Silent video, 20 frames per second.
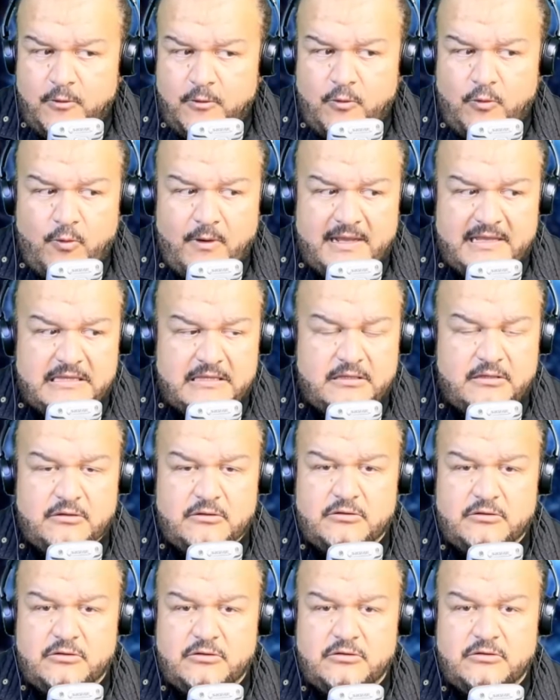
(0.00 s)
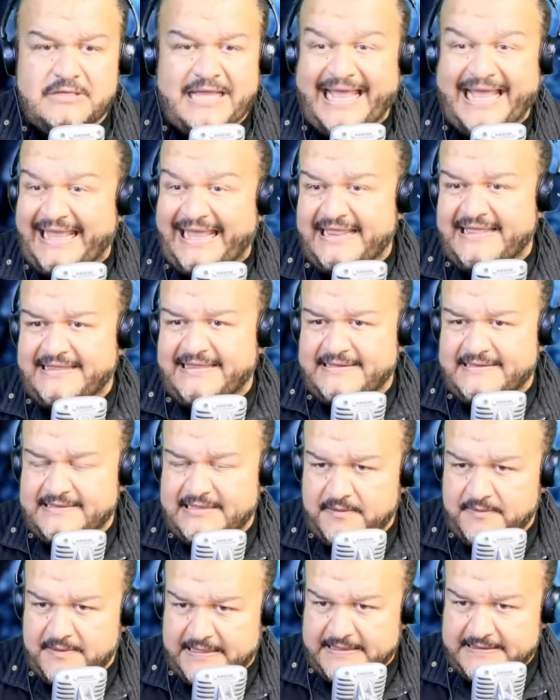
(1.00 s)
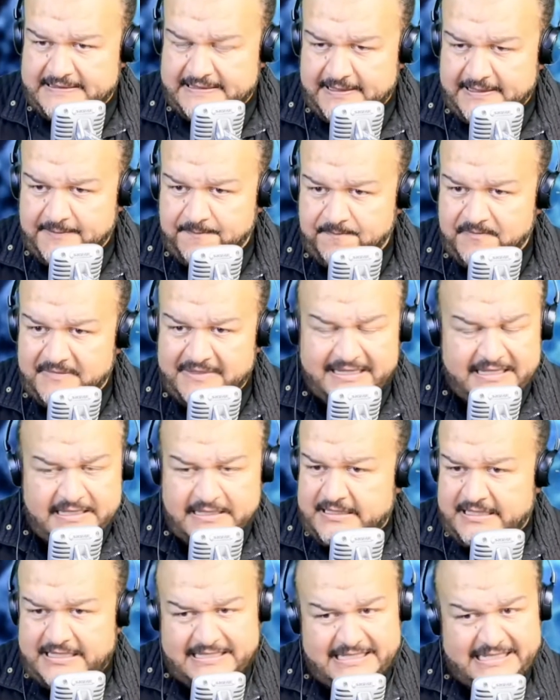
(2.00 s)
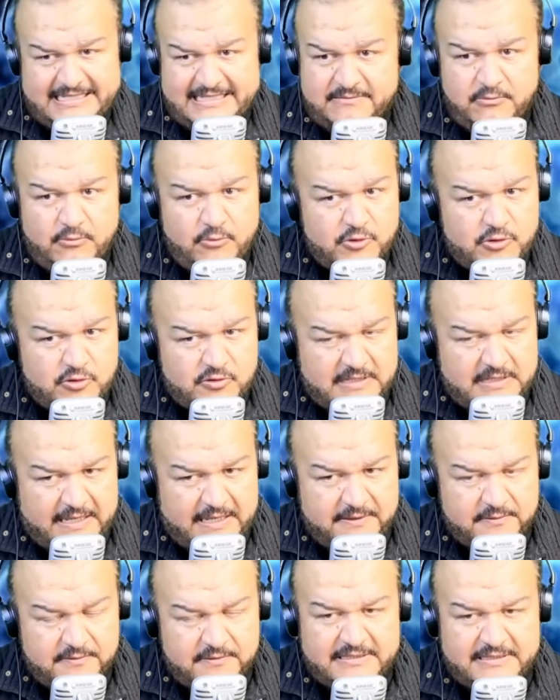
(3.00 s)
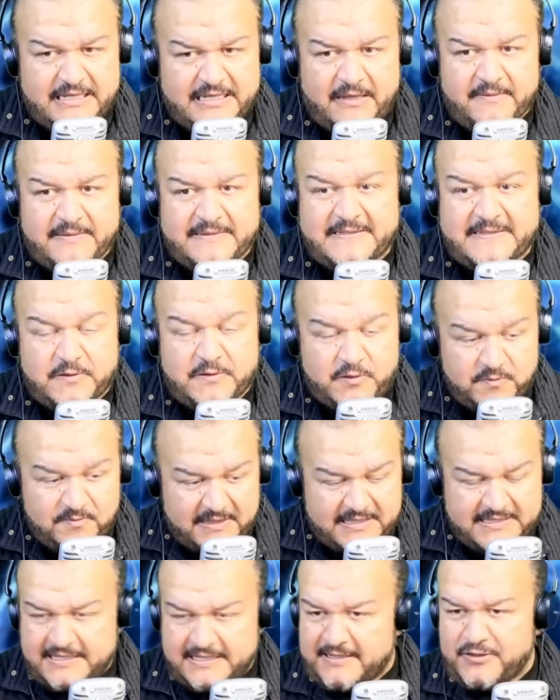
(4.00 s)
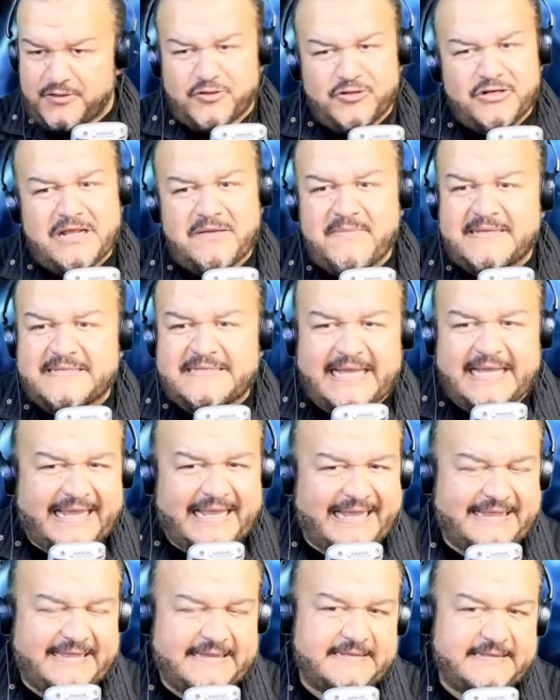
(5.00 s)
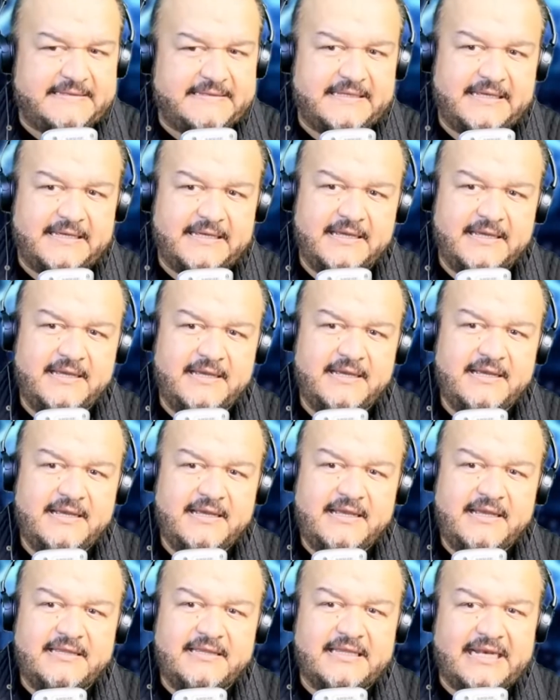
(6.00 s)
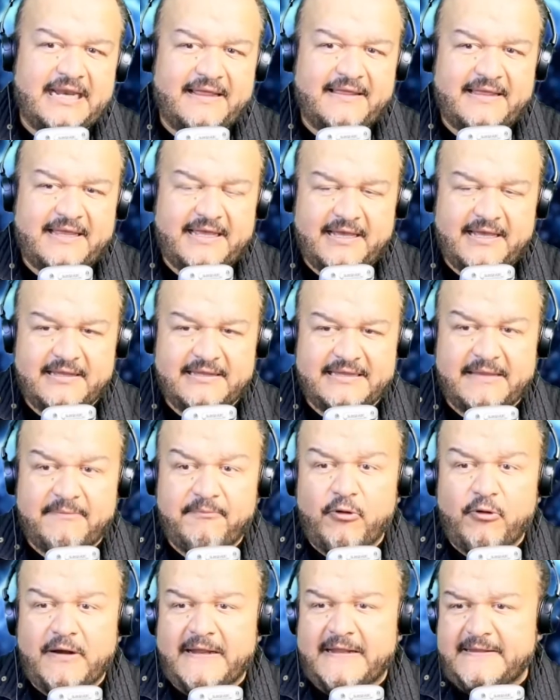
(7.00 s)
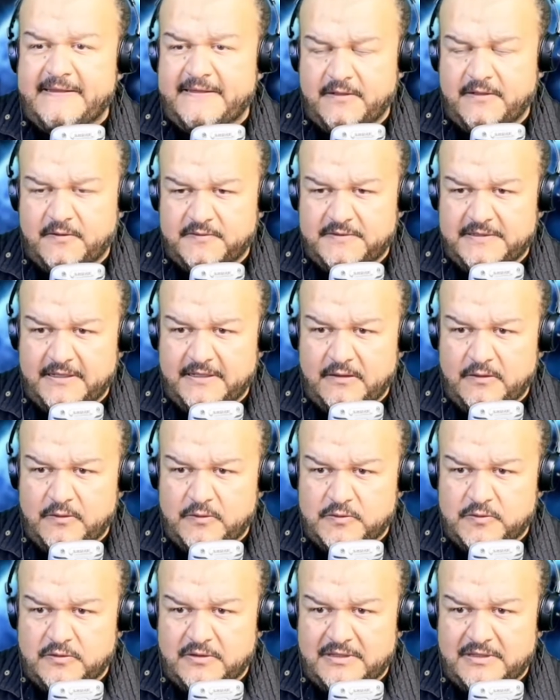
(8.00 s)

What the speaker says: How many agents will there be? For many years now, it's been known, or at least suspected, not just about Drug Enforcement Administration agents,